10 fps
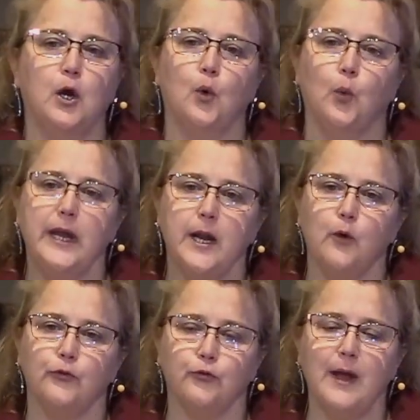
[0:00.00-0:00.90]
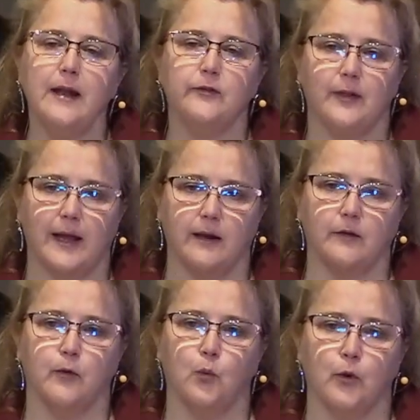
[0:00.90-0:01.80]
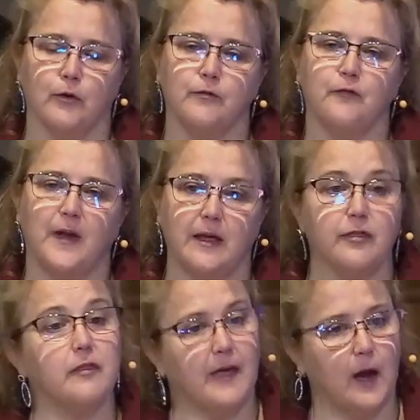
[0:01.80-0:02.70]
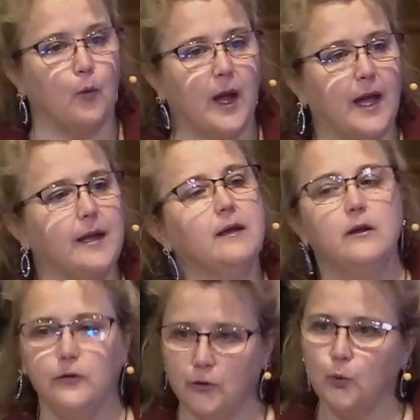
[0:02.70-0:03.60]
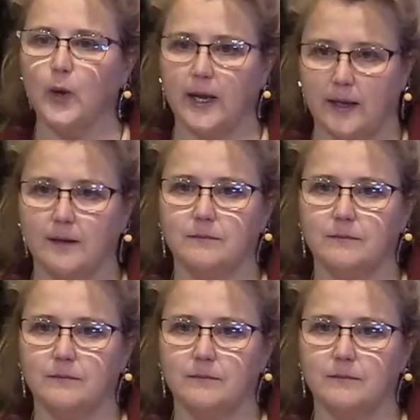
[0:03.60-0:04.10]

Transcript: We don't translate the word faith that way, do we?